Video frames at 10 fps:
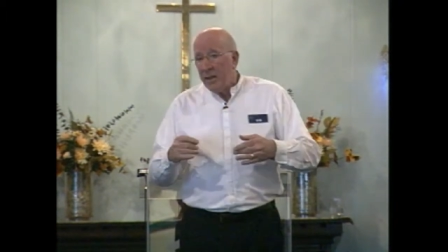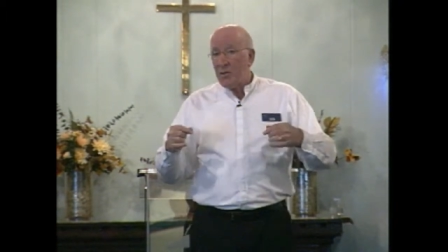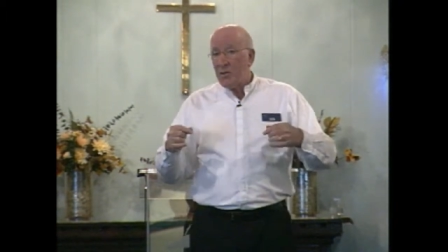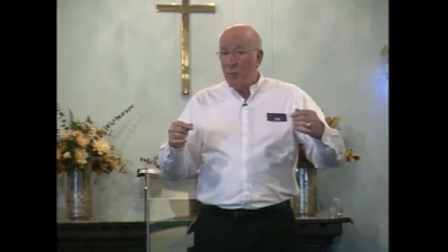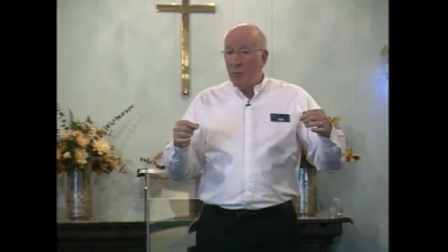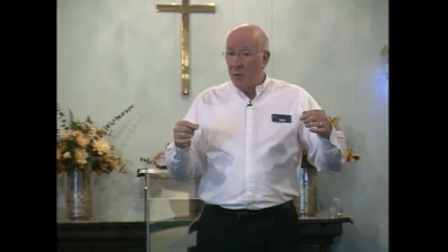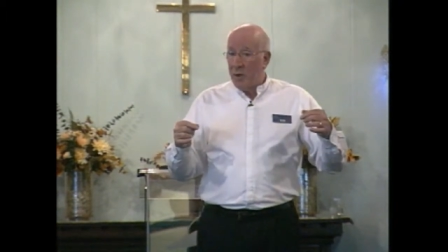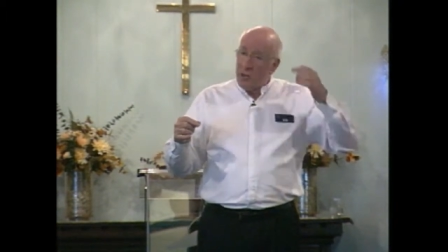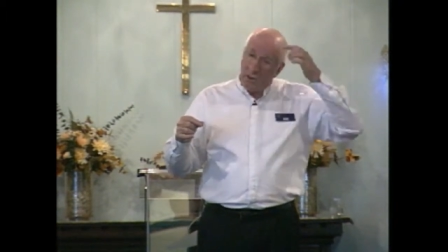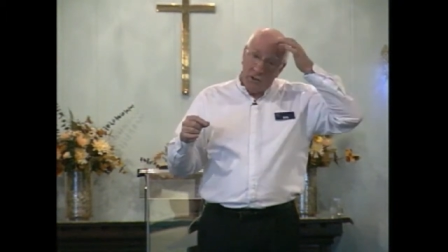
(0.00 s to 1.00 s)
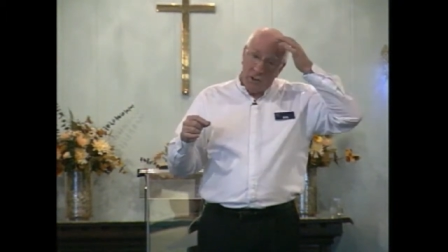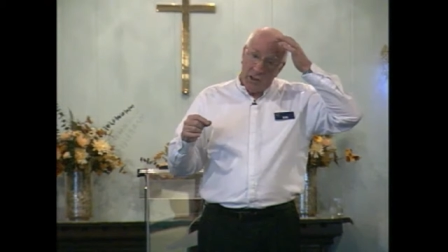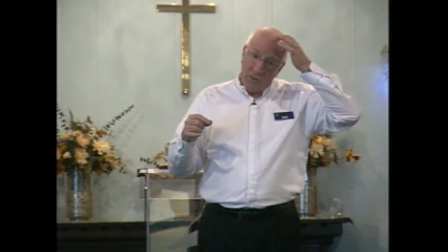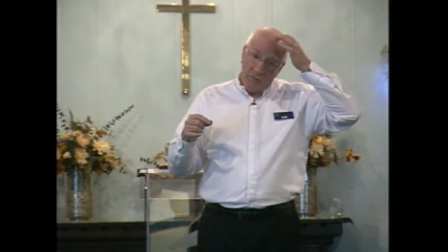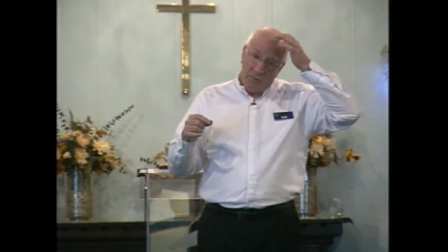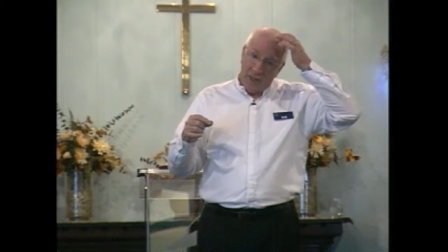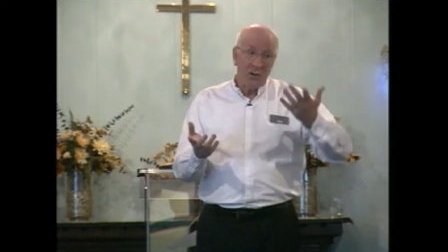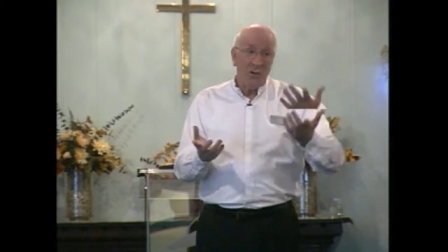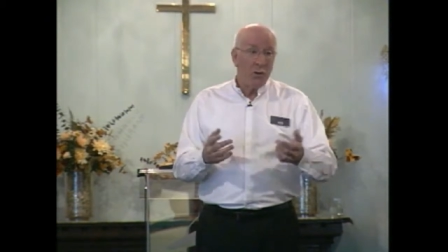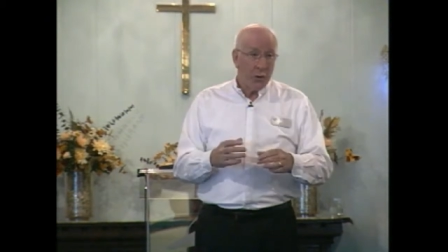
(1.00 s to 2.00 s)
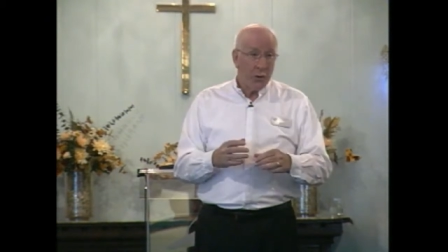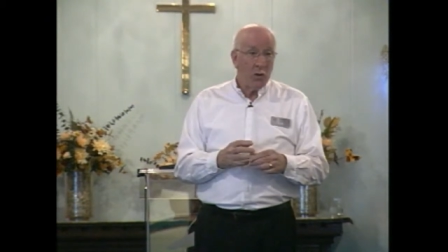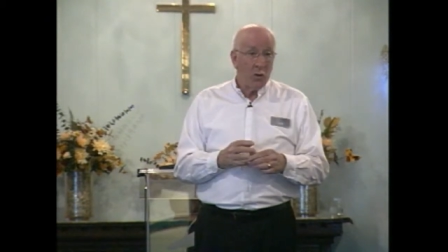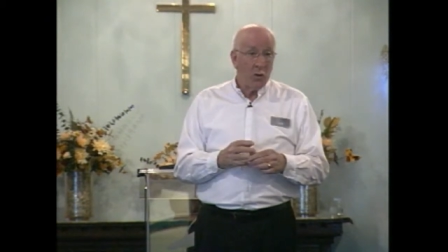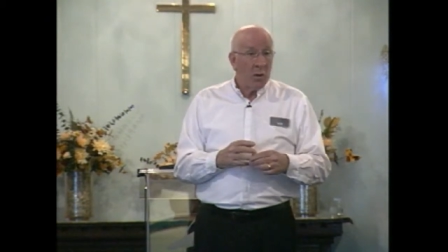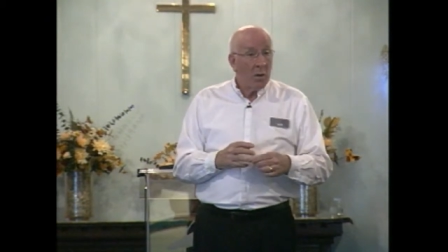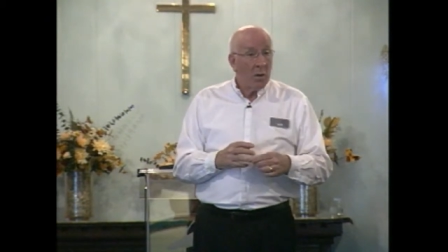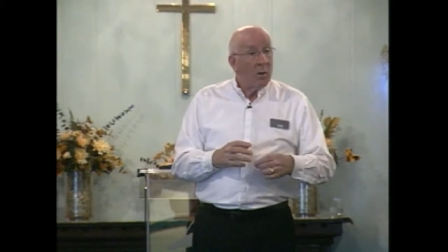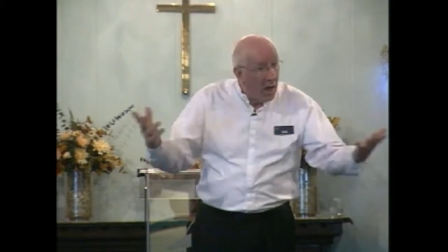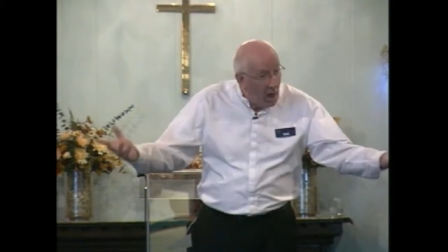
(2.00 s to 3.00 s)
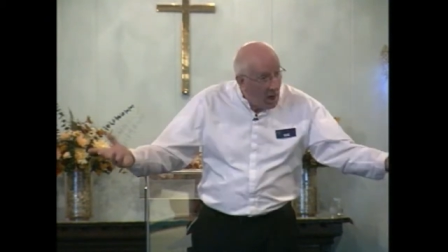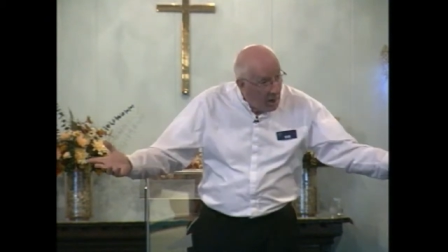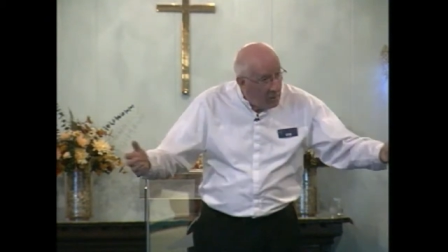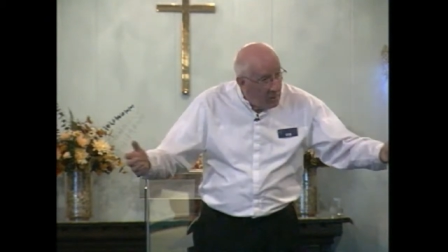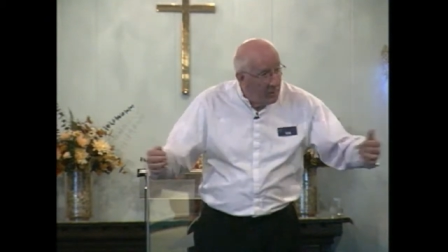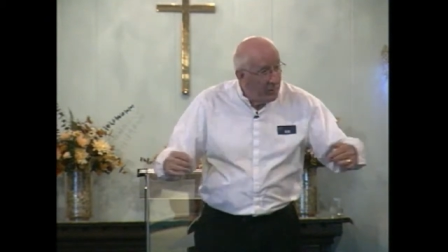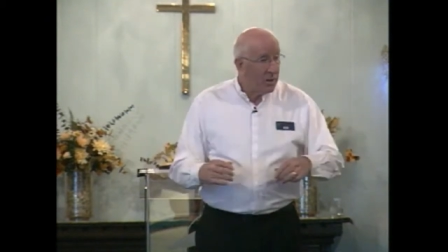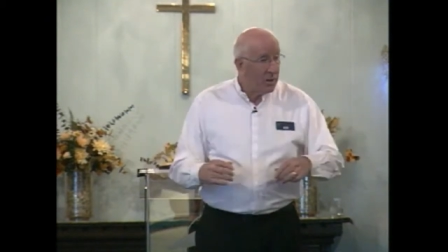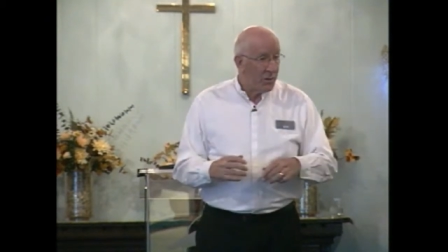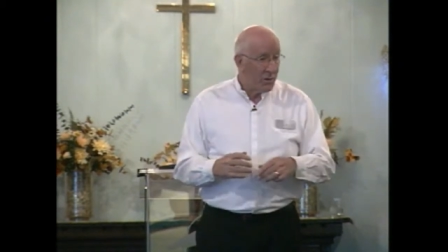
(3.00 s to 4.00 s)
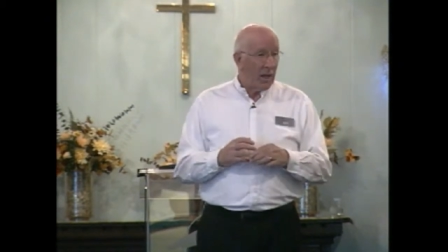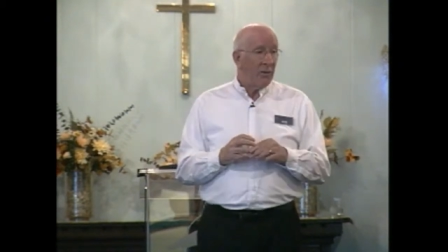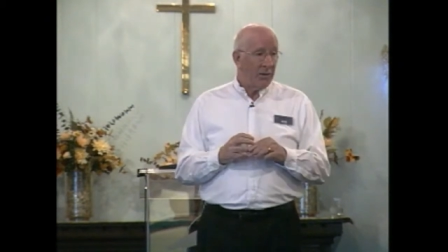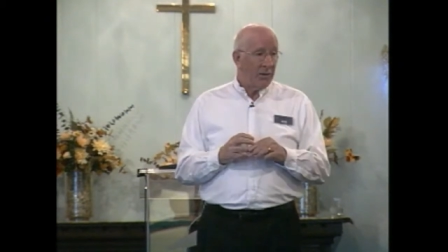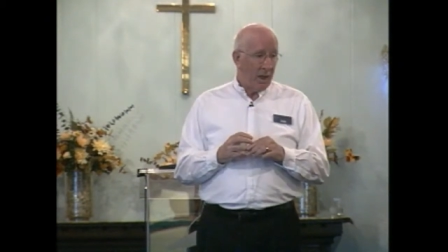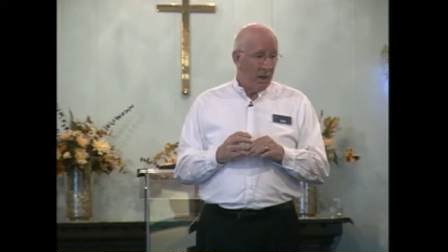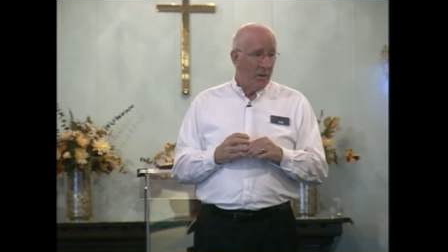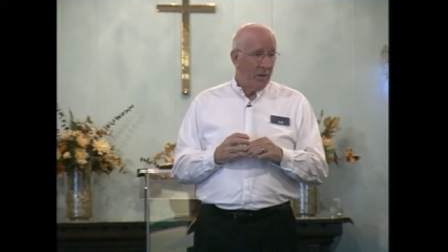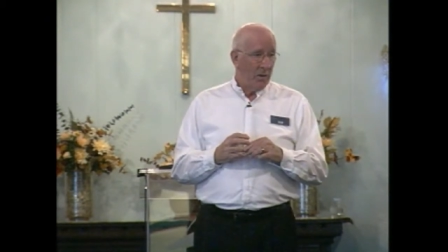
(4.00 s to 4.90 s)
some of which just flat isn't true, but it's still out there.